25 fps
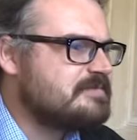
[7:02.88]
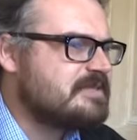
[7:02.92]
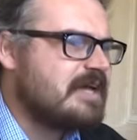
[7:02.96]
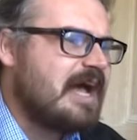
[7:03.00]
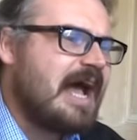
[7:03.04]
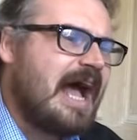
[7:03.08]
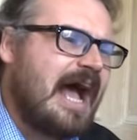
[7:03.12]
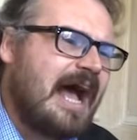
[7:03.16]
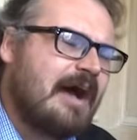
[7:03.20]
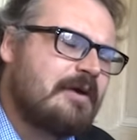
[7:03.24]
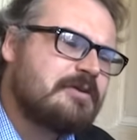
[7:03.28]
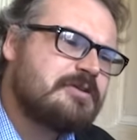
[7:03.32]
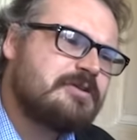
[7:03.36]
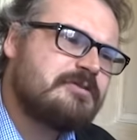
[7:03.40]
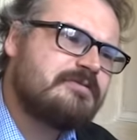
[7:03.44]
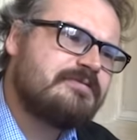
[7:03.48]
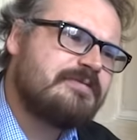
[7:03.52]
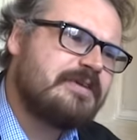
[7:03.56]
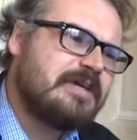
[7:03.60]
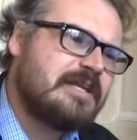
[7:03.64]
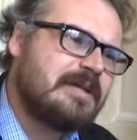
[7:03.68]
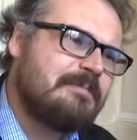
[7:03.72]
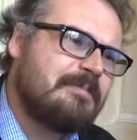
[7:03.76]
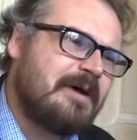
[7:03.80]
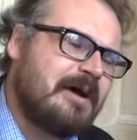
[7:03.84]
So how do you
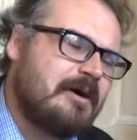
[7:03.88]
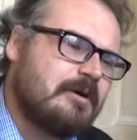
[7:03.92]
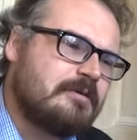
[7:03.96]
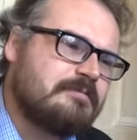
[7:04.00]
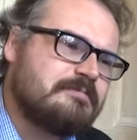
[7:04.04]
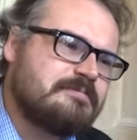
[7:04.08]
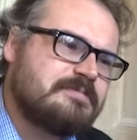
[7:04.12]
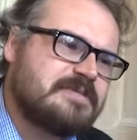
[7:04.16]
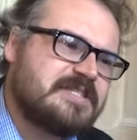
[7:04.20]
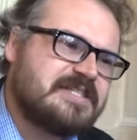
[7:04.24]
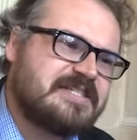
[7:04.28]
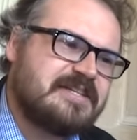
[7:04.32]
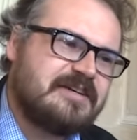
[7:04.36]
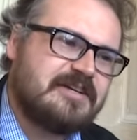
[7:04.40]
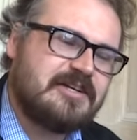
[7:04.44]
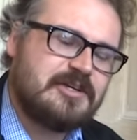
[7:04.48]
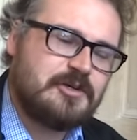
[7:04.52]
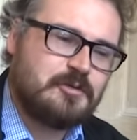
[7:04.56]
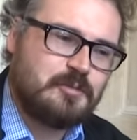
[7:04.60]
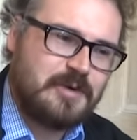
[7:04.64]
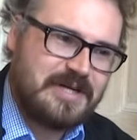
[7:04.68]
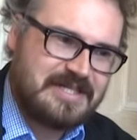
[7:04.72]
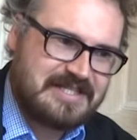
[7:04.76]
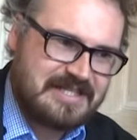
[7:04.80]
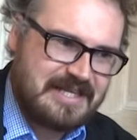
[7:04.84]
feel about
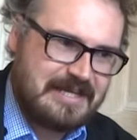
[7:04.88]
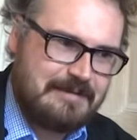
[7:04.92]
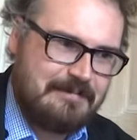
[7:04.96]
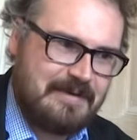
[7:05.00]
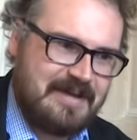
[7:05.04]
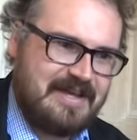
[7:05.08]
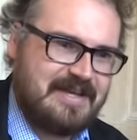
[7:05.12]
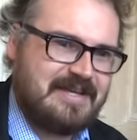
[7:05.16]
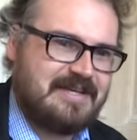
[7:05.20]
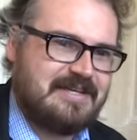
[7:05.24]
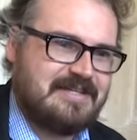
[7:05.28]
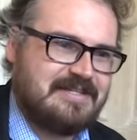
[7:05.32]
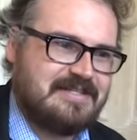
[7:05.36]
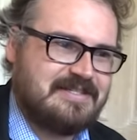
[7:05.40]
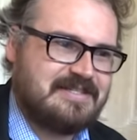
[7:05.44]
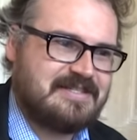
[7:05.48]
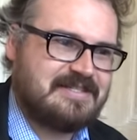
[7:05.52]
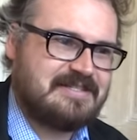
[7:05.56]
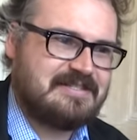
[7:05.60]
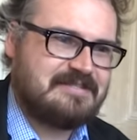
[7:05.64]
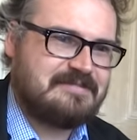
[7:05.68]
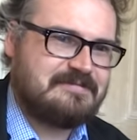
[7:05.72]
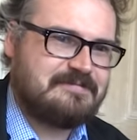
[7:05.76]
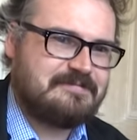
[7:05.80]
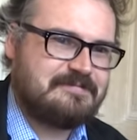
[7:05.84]
certain whiskey
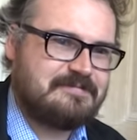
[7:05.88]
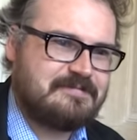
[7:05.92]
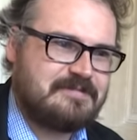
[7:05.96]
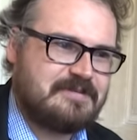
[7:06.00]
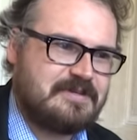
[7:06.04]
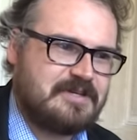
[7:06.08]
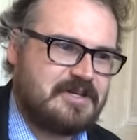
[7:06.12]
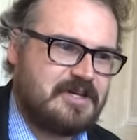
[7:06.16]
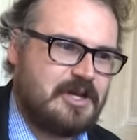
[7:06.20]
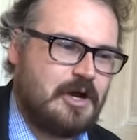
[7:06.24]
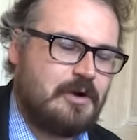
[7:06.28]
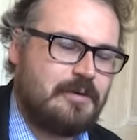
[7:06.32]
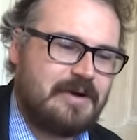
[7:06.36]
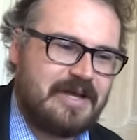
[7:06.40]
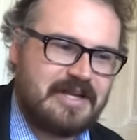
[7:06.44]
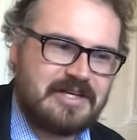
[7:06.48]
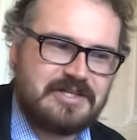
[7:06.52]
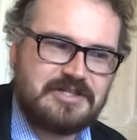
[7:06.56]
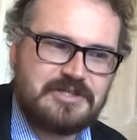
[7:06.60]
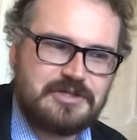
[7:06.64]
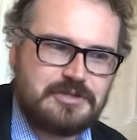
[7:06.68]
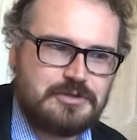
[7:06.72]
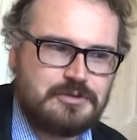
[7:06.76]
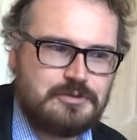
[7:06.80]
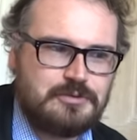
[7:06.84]
makers
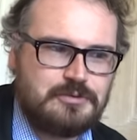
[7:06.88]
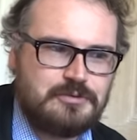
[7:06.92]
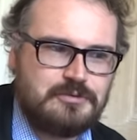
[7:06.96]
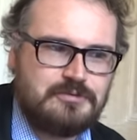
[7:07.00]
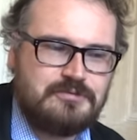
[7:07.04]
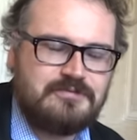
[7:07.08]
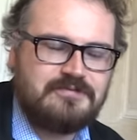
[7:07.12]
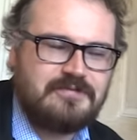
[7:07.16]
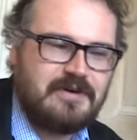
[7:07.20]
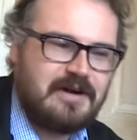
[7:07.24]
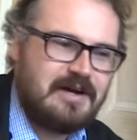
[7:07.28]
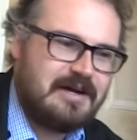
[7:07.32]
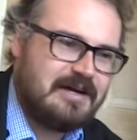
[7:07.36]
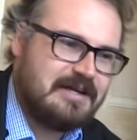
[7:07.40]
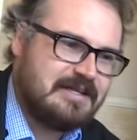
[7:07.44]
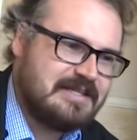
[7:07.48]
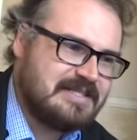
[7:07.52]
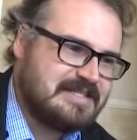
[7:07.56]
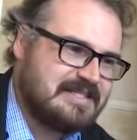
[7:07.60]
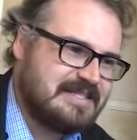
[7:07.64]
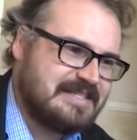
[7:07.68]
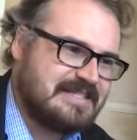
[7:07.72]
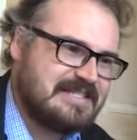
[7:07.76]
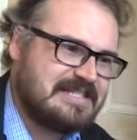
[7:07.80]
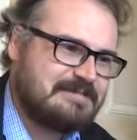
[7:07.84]
going to
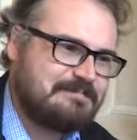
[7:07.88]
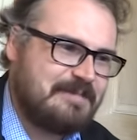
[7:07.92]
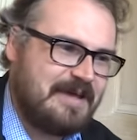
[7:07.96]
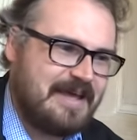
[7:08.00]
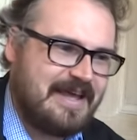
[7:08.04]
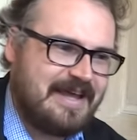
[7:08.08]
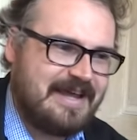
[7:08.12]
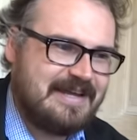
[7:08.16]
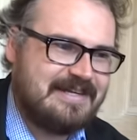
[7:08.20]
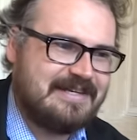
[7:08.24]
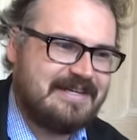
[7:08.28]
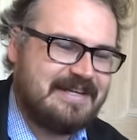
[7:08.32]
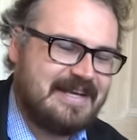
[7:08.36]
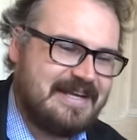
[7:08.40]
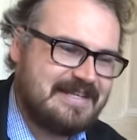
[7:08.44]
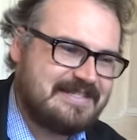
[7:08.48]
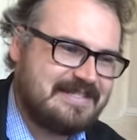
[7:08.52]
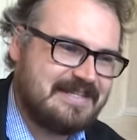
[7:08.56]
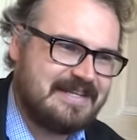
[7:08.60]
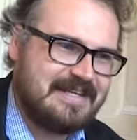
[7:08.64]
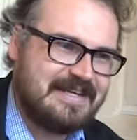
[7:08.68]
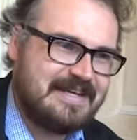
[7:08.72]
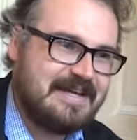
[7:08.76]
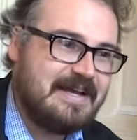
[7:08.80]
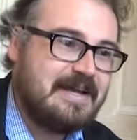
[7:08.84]
France and Spain and
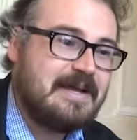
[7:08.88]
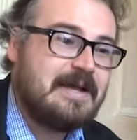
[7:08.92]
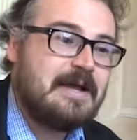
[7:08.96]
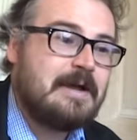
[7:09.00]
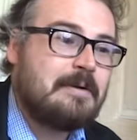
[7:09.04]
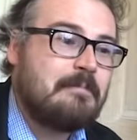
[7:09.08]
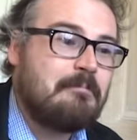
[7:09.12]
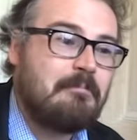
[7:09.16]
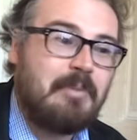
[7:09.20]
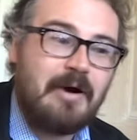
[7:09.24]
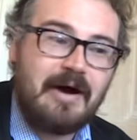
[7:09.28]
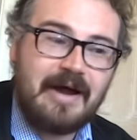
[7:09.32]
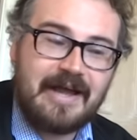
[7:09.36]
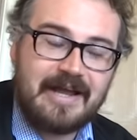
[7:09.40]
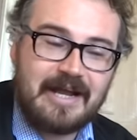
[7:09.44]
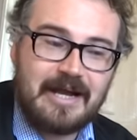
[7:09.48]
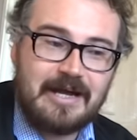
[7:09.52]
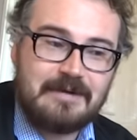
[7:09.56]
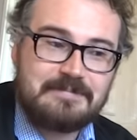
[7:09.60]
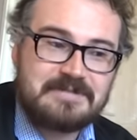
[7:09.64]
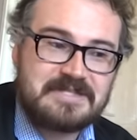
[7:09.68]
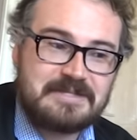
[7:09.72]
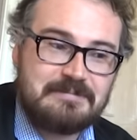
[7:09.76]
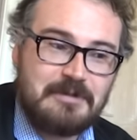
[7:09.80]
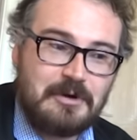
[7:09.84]
Italy,
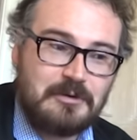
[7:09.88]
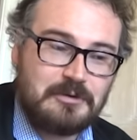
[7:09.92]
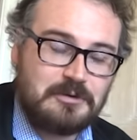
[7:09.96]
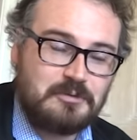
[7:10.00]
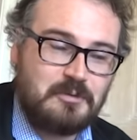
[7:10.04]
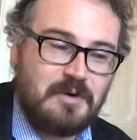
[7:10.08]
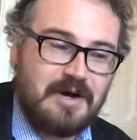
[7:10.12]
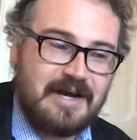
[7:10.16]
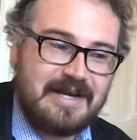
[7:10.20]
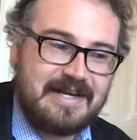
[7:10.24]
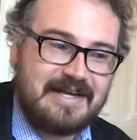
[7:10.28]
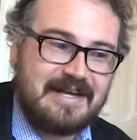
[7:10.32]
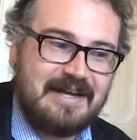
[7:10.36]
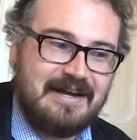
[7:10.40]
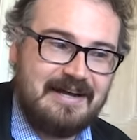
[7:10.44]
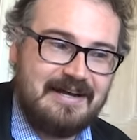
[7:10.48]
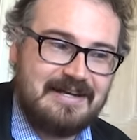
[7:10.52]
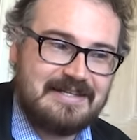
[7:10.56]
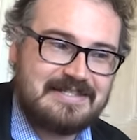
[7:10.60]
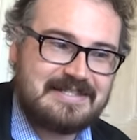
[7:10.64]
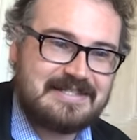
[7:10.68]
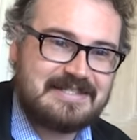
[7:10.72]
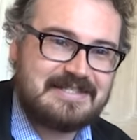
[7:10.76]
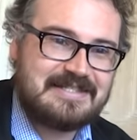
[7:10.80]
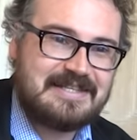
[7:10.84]
buying up some old wine
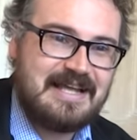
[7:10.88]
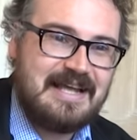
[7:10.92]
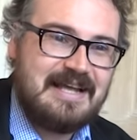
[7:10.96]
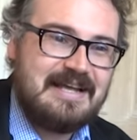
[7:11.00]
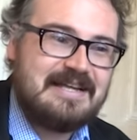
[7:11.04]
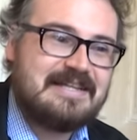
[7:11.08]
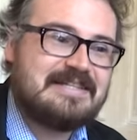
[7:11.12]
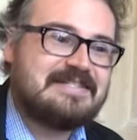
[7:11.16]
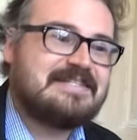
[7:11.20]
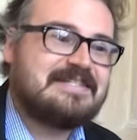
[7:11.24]
casks,